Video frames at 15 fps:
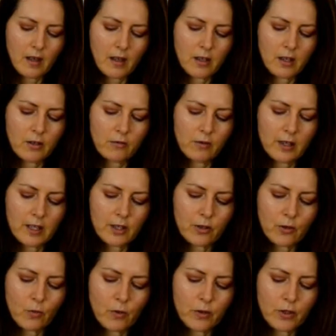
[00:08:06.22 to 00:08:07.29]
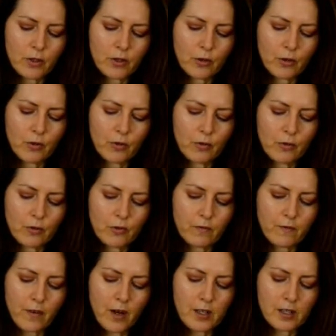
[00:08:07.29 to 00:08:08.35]
You really do want to
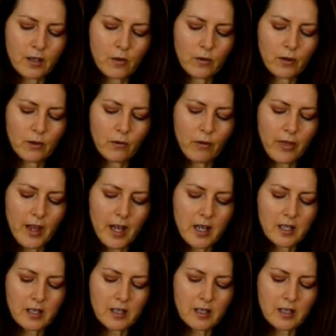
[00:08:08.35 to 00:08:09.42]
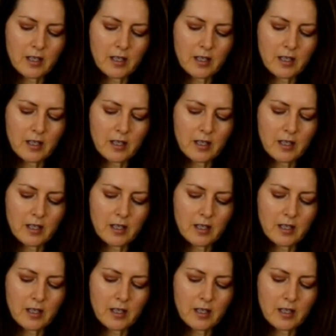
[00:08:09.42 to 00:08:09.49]
find an oil that